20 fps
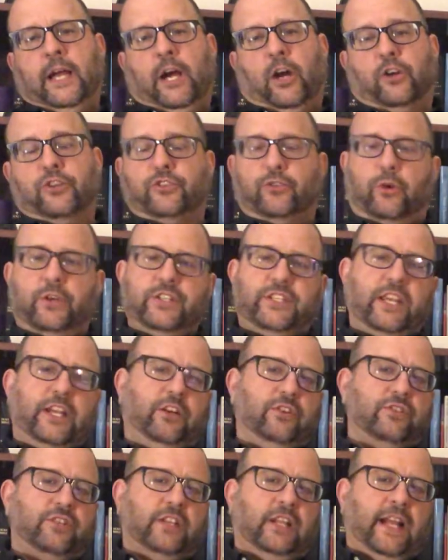Our Joy
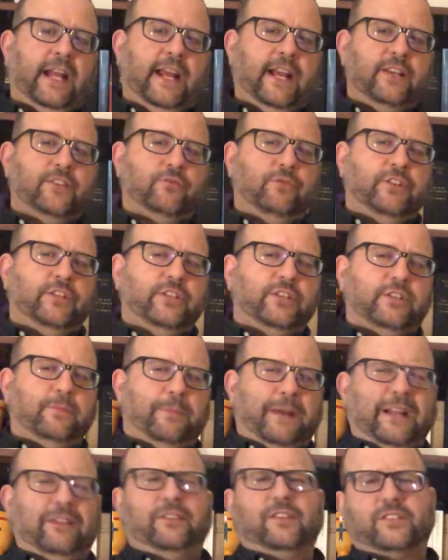Seekers class, which is
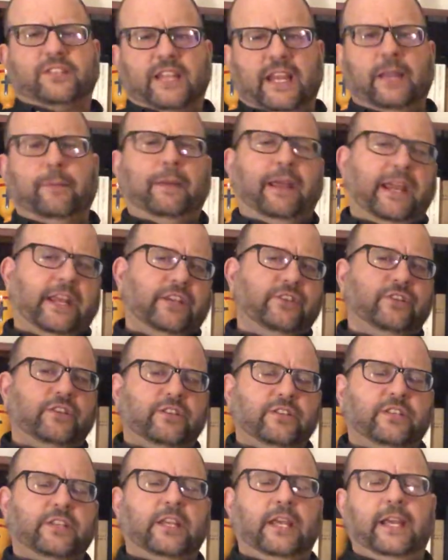about the same
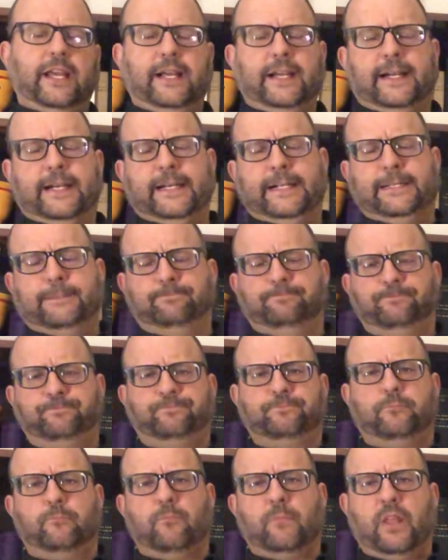ages,
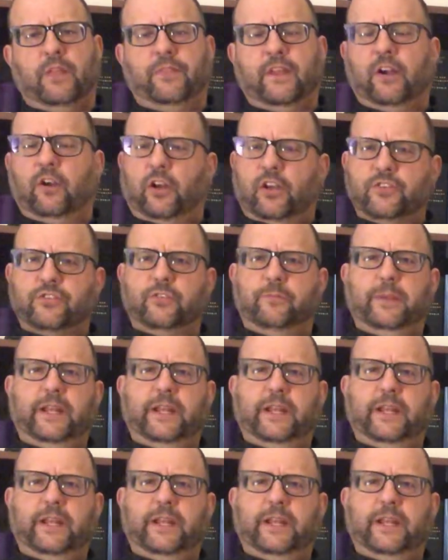they're also